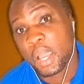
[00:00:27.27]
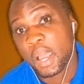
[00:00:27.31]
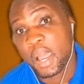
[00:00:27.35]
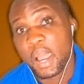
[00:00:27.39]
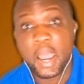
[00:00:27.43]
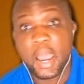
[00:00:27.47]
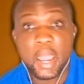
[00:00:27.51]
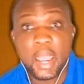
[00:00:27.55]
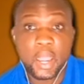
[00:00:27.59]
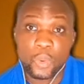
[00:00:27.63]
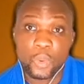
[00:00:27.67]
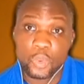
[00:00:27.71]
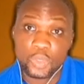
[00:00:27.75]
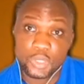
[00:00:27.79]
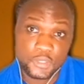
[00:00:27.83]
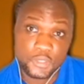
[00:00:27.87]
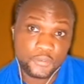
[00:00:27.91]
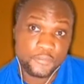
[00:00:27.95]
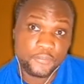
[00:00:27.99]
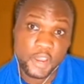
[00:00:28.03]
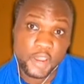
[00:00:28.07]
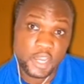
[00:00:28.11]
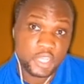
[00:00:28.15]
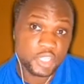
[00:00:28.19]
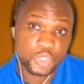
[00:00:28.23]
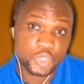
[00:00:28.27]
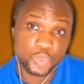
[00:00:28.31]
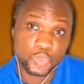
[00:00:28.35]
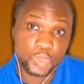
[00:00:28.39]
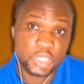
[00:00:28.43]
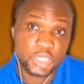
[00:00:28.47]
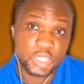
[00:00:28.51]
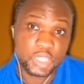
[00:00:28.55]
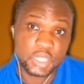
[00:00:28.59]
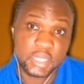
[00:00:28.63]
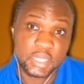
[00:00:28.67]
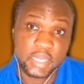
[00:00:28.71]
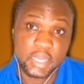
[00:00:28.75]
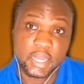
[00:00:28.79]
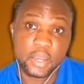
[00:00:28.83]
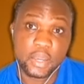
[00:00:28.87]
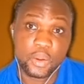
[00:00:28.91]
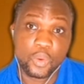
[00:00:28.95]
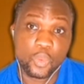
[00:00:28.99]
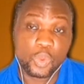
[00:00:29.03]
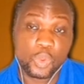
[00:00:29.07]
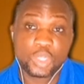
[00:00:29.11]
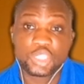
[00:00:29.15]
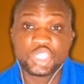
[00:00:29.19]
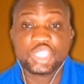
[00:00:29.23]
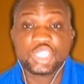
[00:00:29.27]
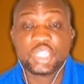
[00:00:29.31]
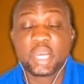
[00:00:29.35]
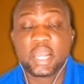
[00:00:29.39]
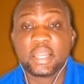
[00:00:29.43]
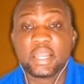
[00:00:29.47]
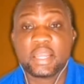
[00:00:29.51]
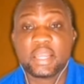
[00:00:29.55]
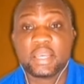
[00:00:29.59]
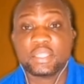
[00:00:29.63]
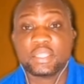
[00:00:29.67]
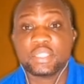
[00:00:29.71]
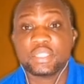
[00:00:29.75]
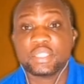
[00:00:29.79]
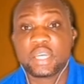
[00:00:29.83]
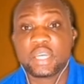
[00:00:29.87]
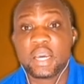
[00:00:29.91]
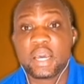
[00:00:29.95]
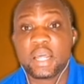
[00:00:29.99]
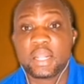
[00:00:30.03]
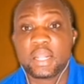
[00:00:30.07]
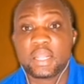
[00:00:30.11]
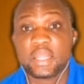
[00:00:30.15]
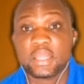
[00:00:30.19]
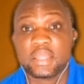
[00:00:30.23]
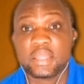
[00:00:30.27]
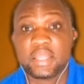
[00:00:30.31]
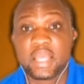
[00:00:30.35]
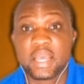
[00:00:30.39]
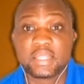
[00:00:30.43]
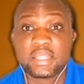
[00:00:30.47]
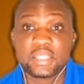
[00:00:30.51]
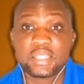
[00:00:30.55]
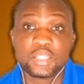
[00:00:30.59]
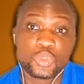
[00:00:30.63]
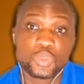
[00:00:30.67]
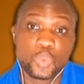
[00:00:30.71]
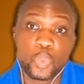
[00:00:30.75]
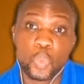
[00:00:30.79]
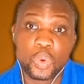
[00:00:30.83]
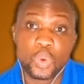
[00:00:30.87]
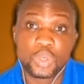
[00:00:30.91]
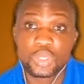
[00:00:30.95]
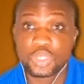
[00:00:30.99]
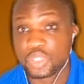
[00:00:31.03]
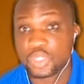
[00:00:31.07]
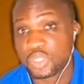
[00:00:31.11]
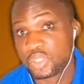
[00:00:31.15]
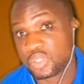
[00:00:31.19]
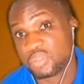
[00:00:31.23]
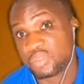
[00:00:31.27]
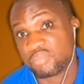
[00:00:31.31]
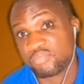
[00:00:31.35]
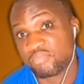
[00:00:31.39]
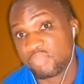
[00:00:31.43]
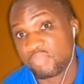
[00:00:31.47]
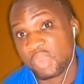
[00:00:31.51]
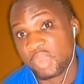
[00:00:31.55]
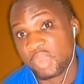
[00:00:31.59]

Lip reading: I was faced with one challenge, and that was